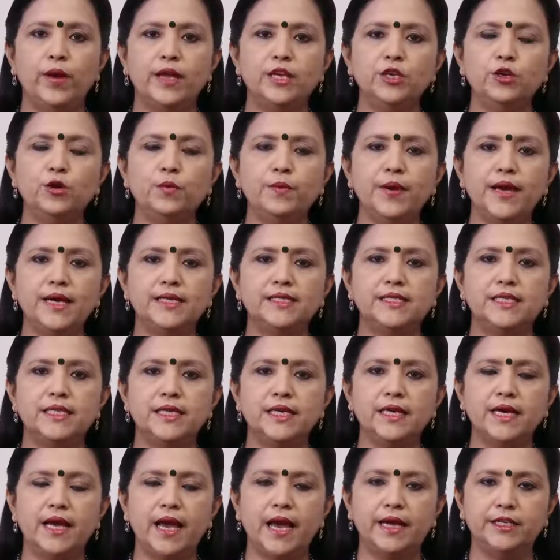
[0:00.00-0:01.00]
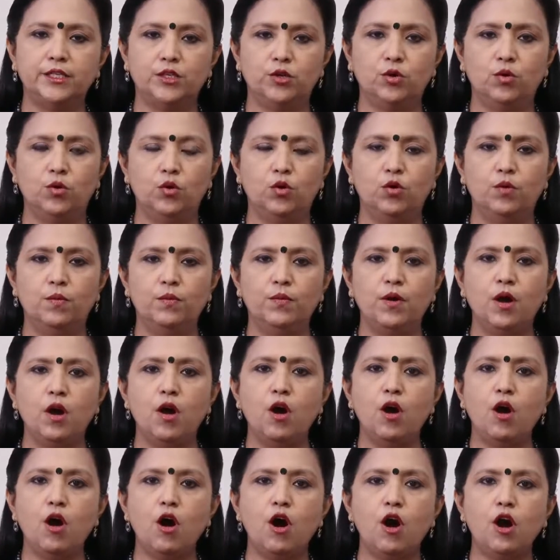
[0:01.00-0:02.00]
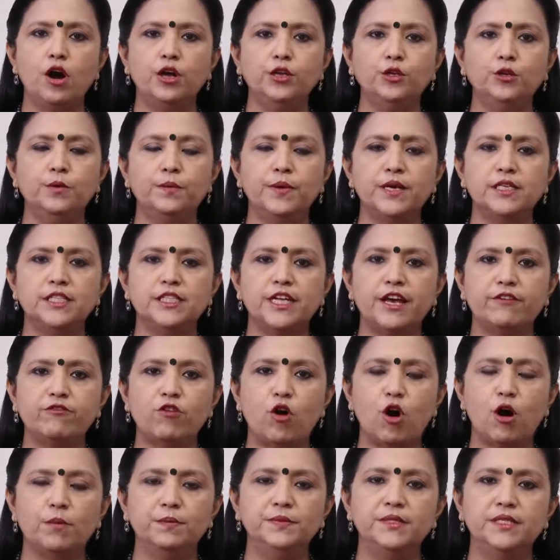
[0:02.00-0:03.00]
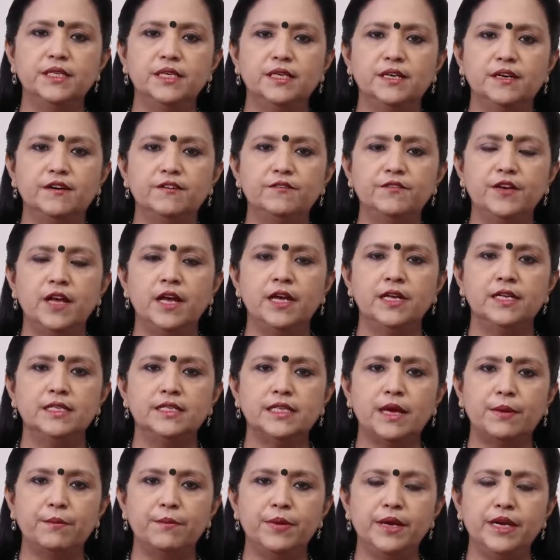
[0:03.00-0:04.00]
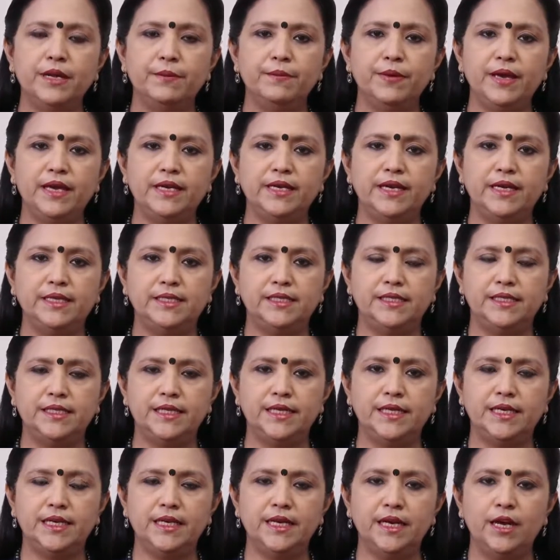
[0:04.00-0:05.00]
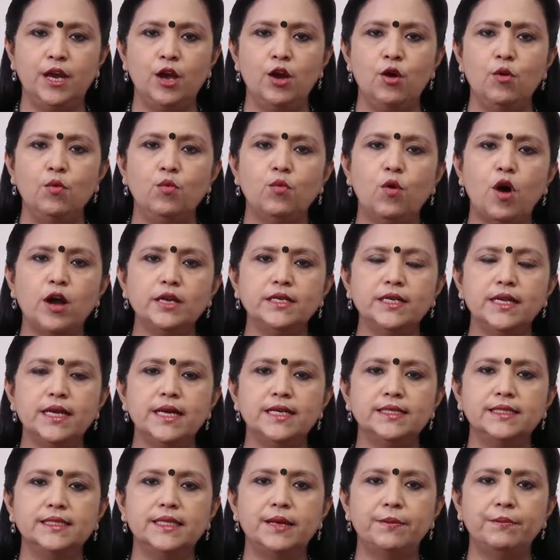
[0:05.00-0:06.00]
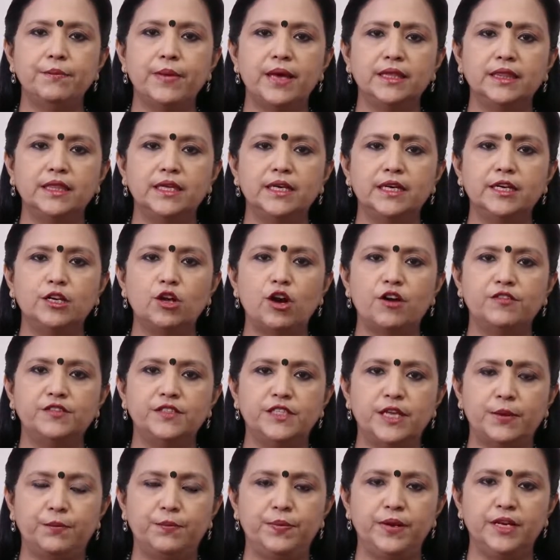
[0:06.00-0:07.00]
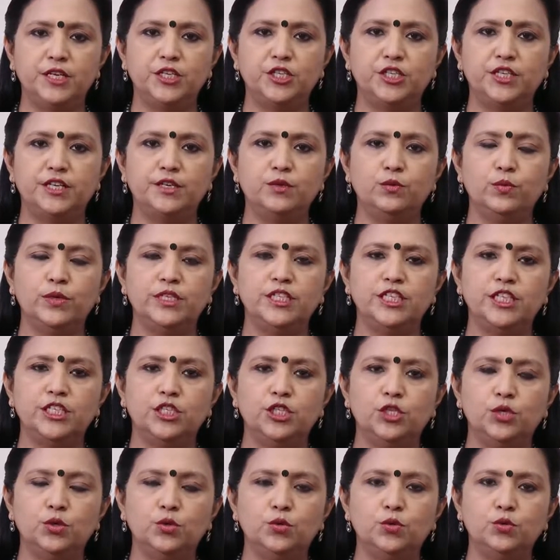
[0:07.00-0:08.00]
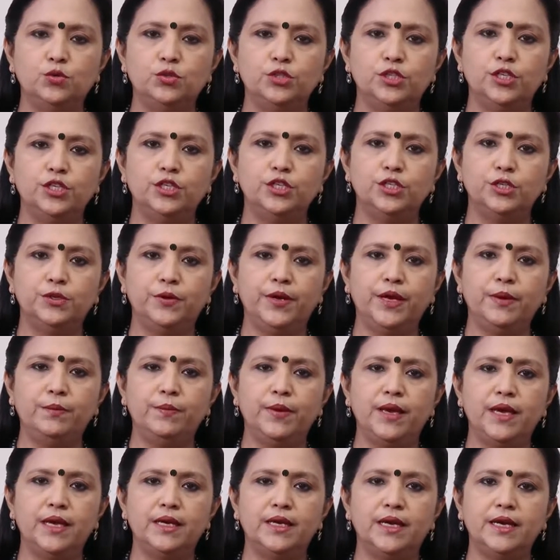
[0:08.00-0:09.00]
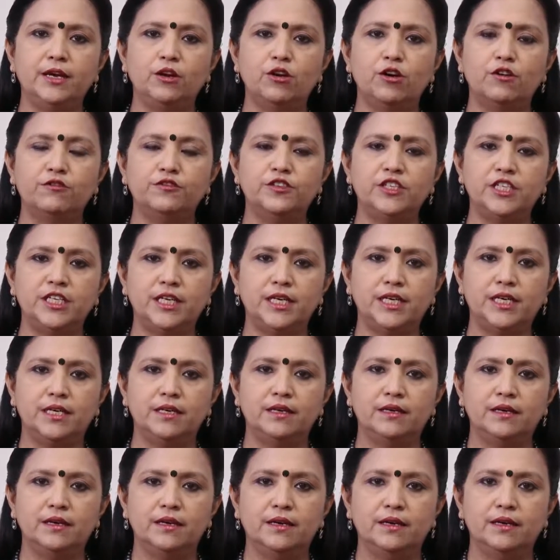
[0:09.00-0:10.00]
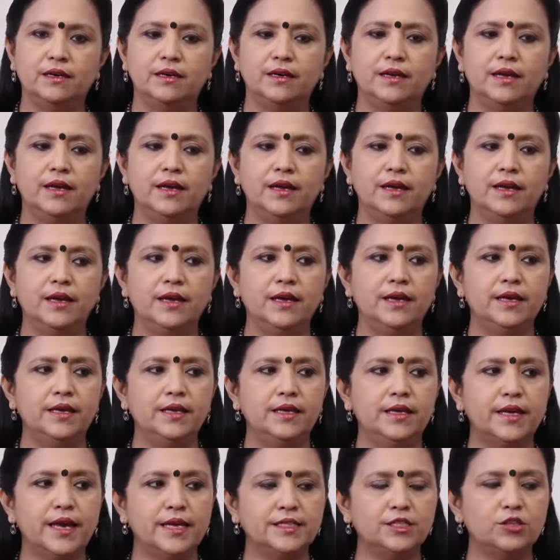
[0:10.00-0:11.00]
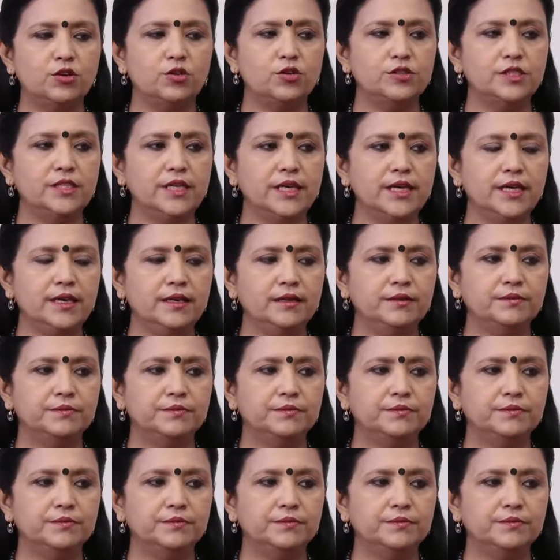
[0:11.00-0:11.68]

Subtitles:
when you make tea at home, or you must have observed somebody making tea, what is the method of separation which is used during making of tea? Yes, Rosie?